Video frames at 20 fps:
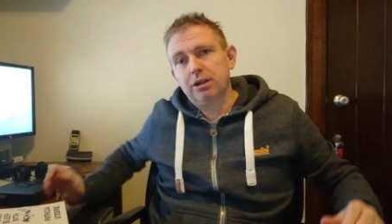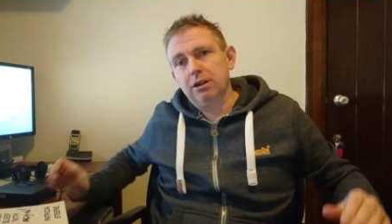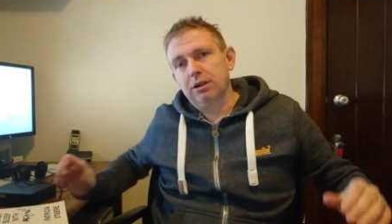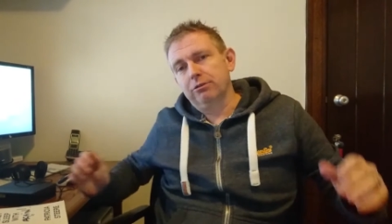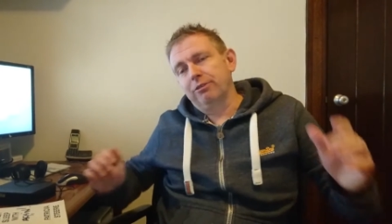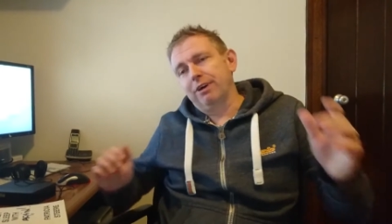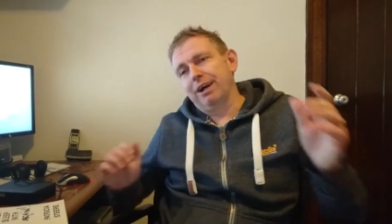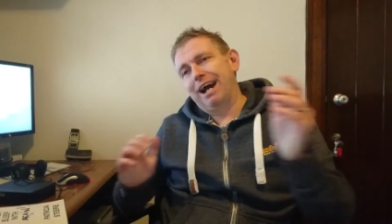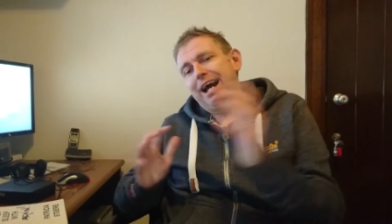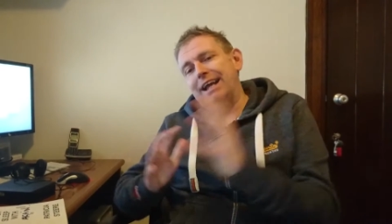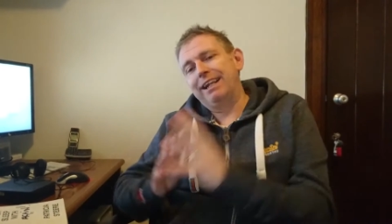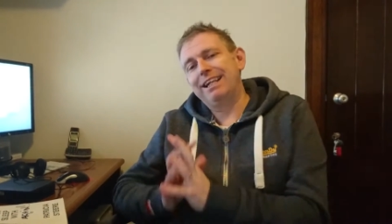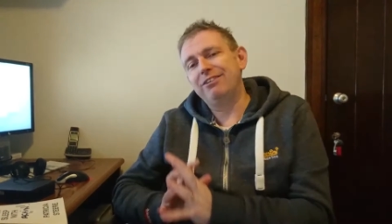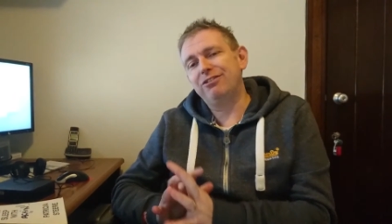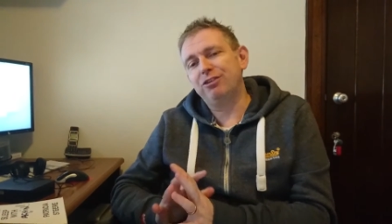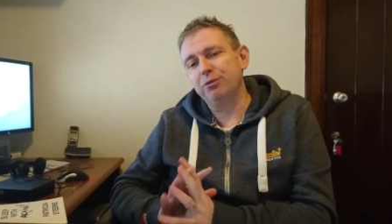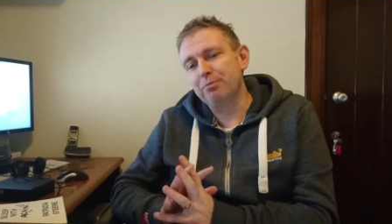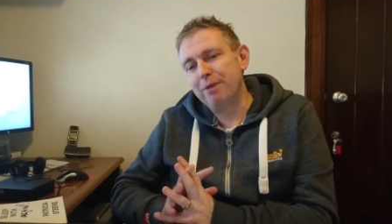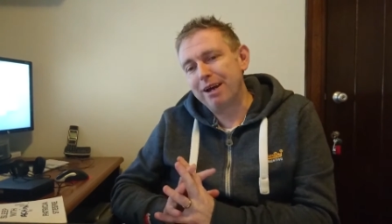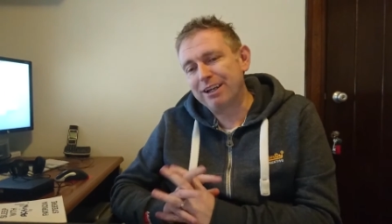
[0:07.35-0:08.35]
Right, I need
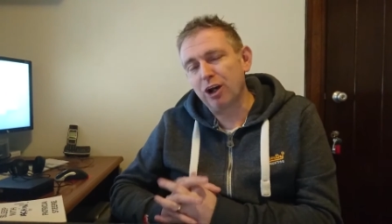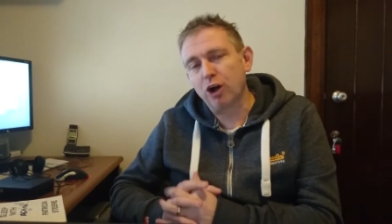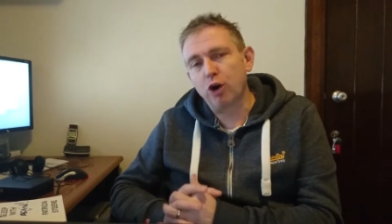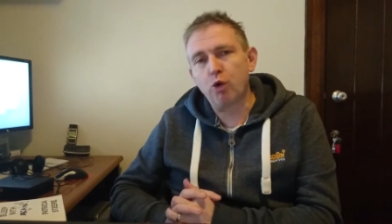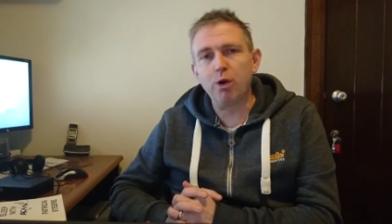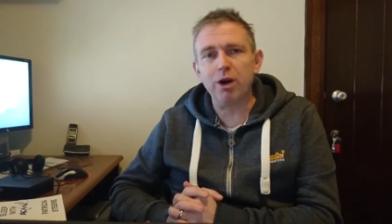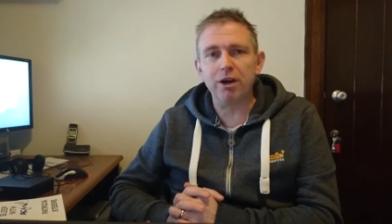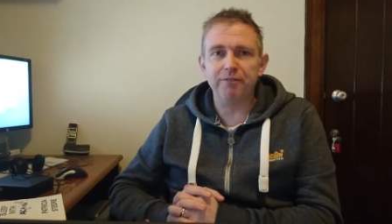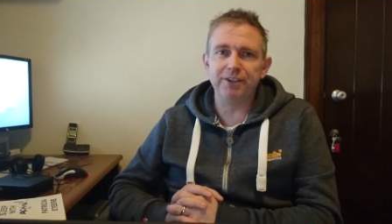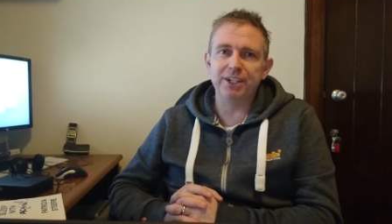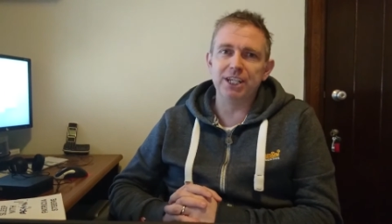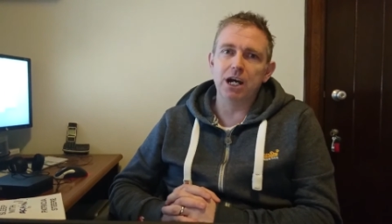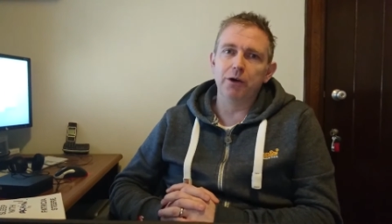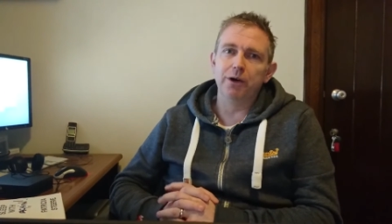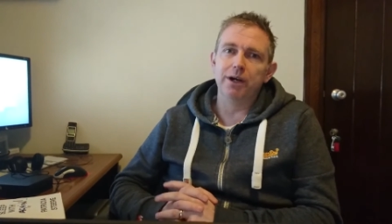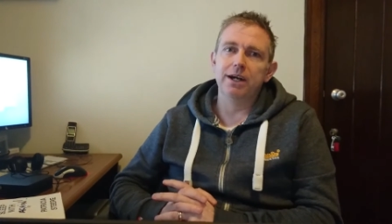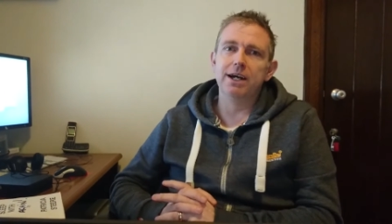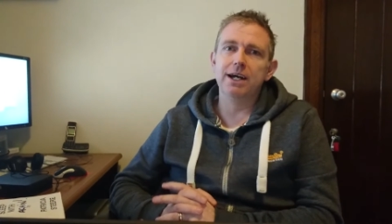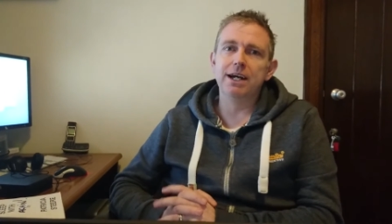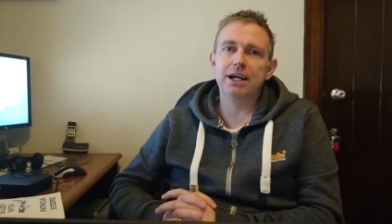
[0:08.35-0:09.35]
to make a quick video
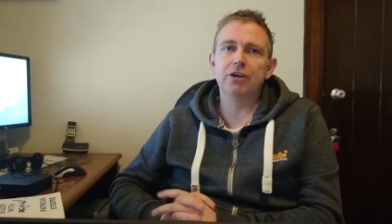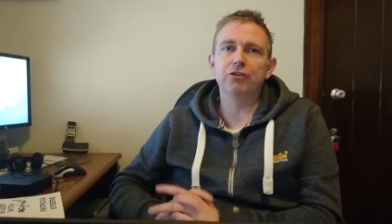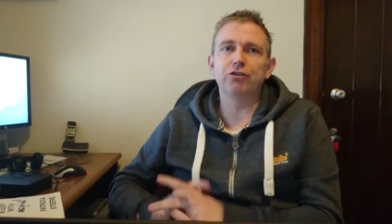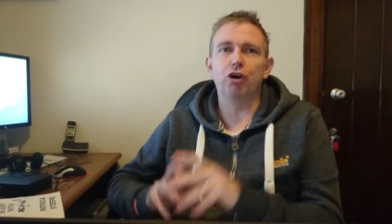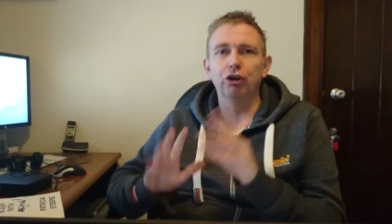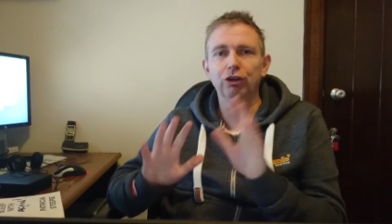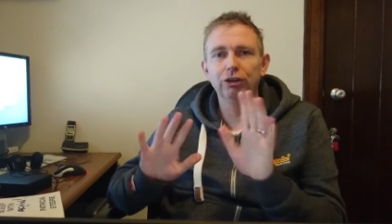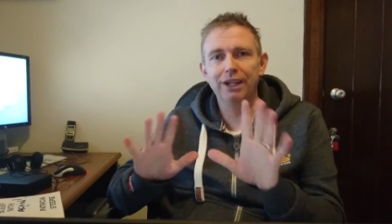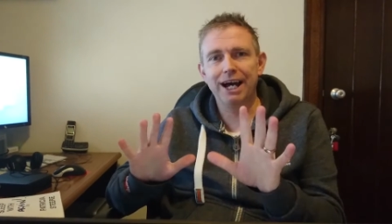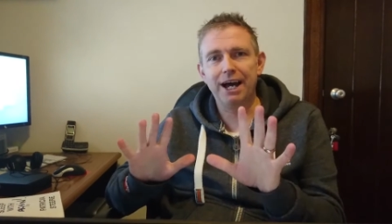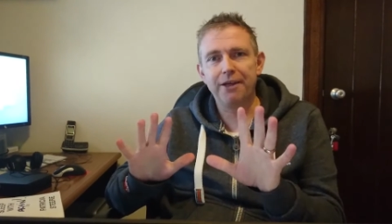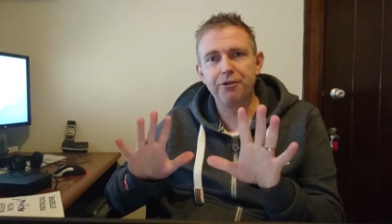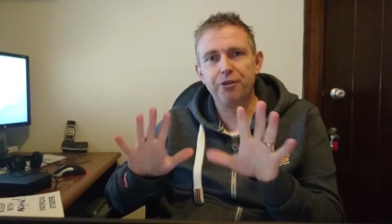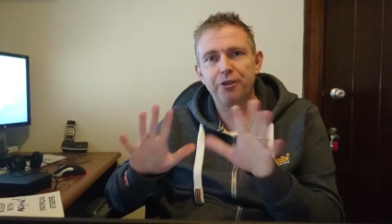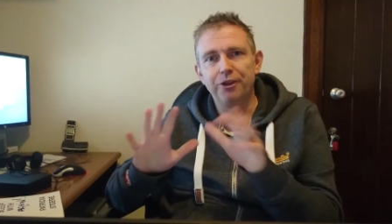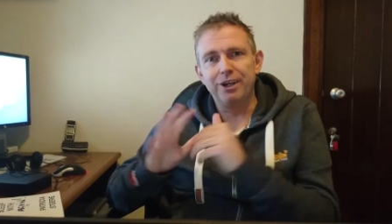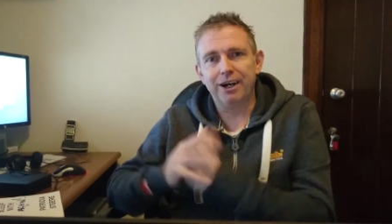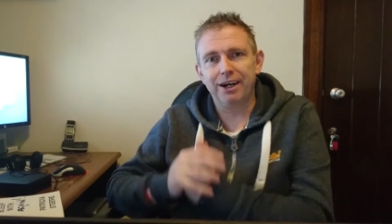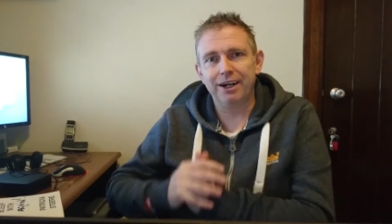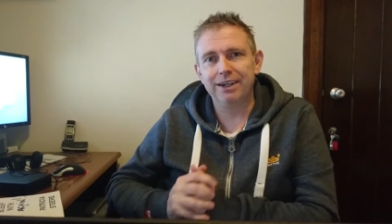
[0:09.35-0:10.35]
here because online the other
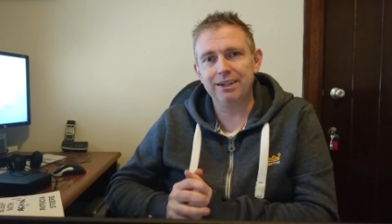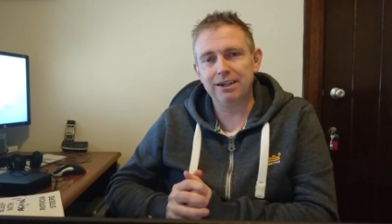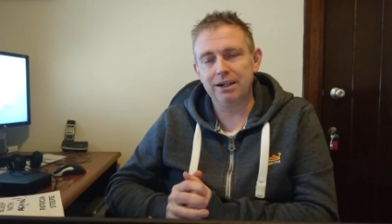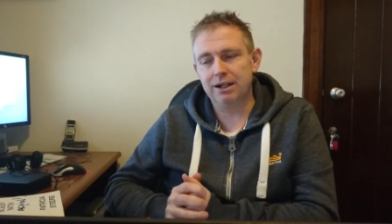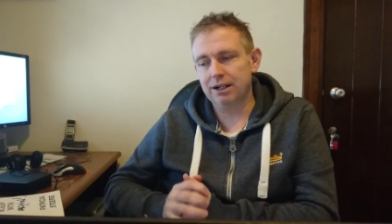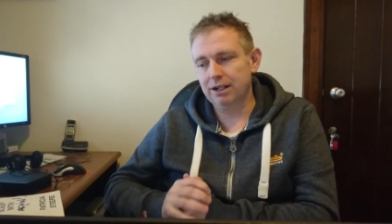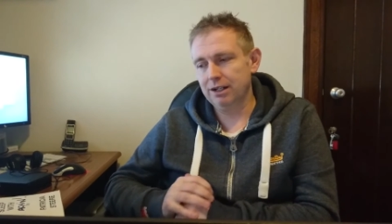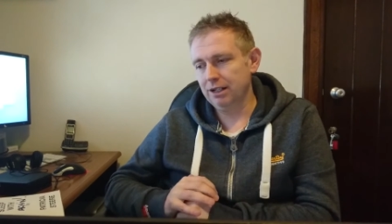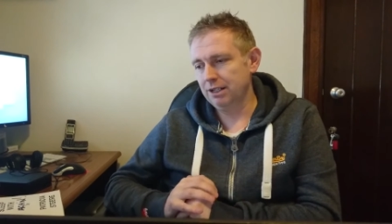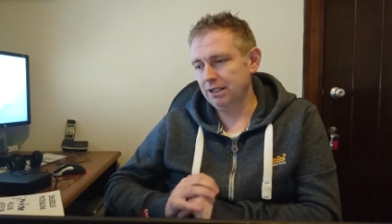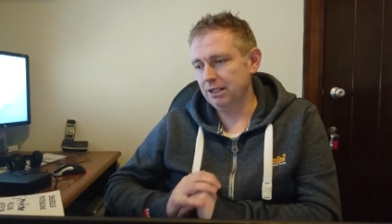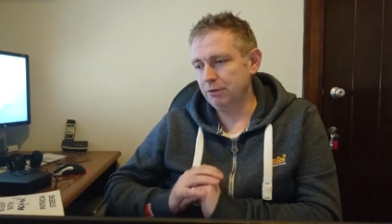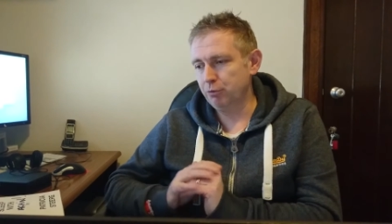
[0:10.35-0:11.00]
night I